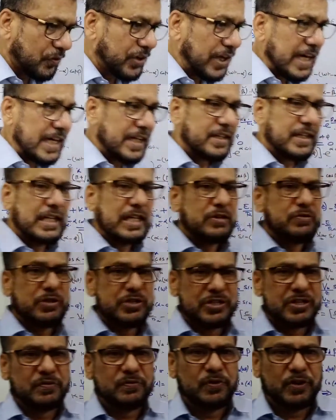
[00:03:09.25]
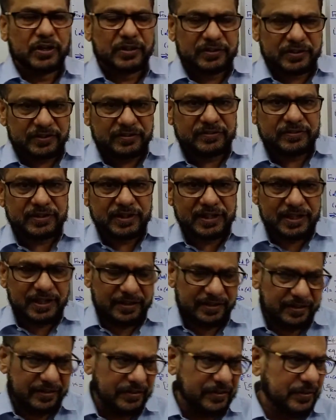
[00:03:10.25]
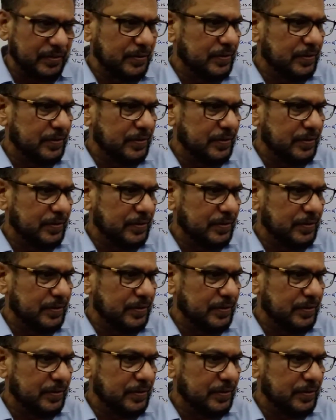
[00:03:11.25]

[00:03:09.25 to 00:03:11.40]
to write the equation for this current.